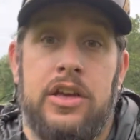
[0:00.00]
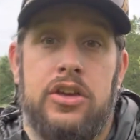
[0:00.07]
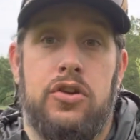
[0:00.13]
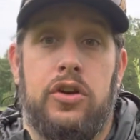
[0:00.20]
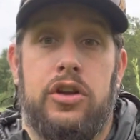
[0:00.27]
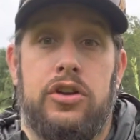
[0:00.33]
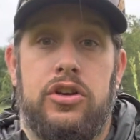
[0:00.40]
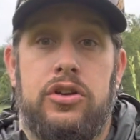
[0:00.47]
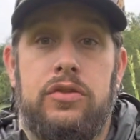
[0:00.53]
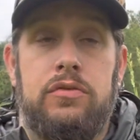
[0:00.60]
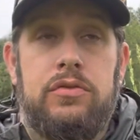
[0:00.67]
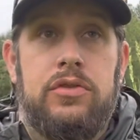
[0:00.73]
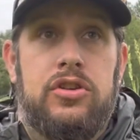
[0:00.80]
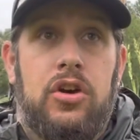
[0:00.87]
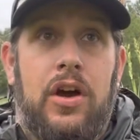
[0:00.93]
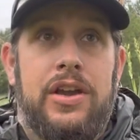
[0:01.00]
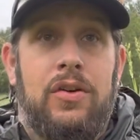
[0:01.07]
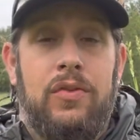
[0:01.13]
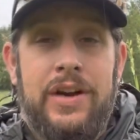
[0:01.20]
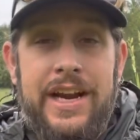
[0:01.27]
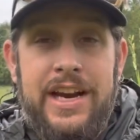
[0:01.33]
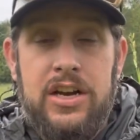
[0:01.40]
You can tie your
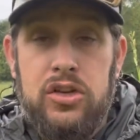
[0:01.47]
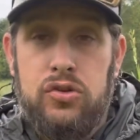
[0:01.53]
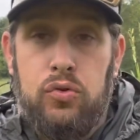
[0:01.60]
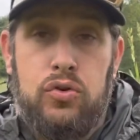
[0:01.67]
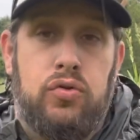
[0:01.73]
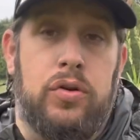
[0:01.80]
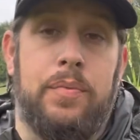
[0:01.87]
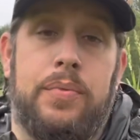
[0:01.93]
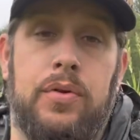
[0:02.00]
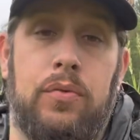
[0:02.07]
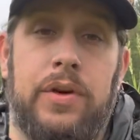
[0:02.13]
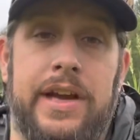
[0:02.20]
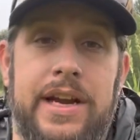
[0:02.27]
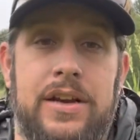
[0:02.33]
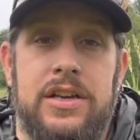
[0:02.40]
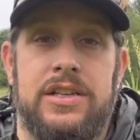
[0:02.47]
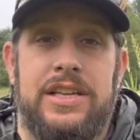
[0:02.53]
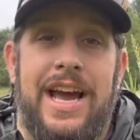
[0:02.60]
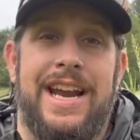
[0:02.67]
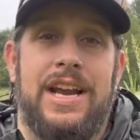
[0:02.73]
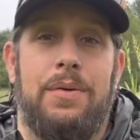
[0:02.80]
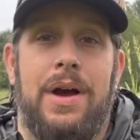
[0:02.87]
leaders or crimp your leaders
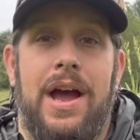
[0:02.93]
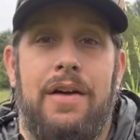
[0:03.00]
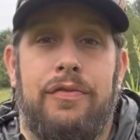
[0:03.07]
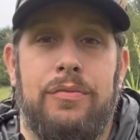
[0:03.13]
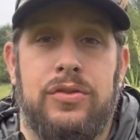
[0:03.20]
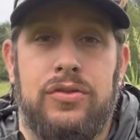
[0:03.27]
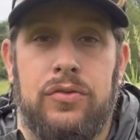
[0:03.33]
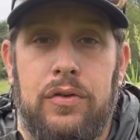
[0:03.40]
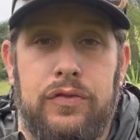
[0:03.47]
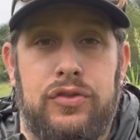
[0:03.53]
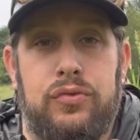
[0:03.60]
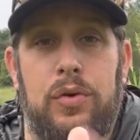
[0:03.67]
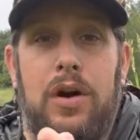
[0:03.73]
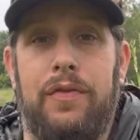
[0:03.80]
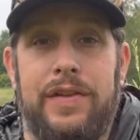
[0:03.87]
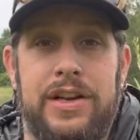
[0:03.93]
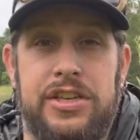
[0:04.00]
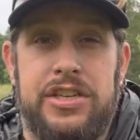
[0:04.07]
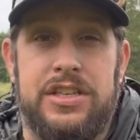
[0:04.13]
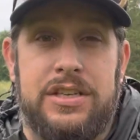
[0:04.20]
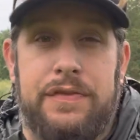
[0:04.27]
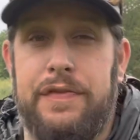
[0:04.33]
anywhere from sort of 12
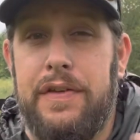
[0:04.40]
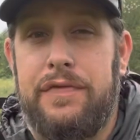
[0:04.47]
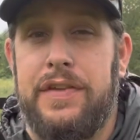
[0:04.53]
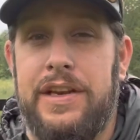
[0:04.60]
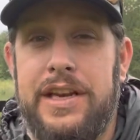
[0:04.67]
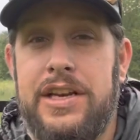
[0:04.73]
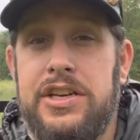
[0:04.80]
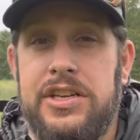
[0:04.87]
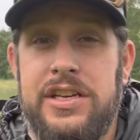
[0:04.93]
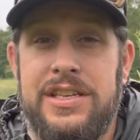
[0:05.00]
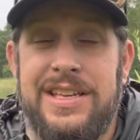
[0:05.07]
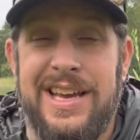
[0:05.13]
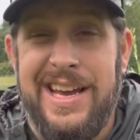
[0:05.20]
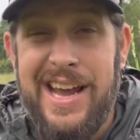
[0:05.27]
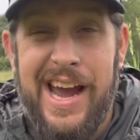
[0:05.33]
inches to 15 inches.